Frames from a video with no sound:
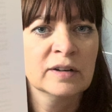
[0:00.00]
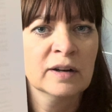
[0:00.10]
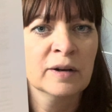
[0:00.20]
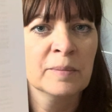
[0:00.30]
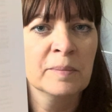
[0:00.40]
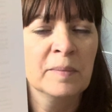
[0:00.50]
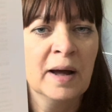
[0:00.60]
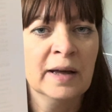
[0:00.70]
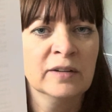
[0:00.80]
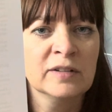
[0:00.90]

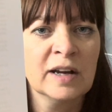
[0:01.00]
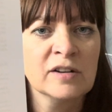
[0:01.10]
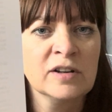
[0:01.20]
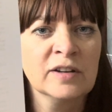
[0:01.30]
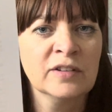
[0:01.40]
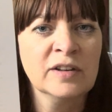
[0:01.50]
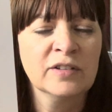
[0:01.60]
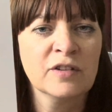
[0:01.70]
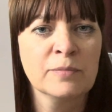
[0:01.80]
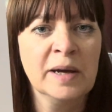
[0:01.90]
and actually since
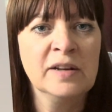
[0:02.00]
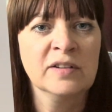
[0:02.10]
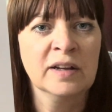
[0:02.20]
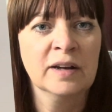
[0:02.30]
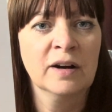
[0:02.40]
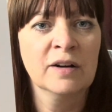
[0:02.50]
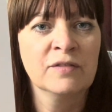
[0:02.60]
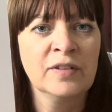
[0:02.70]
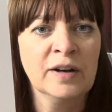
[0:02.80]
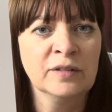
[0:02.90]
I've made it I
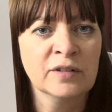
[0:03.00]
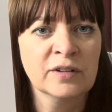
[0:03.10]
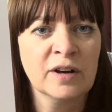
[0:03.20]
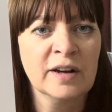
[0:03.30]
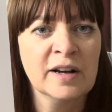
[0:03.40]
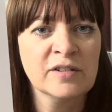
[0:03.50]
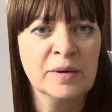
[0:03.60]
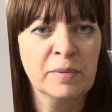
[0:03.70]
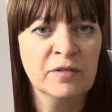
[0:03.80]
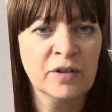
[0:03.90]
found I actually
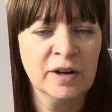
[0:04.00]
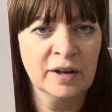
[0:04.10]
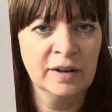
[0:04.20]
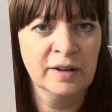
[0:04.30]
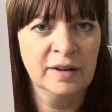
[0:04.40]
prefer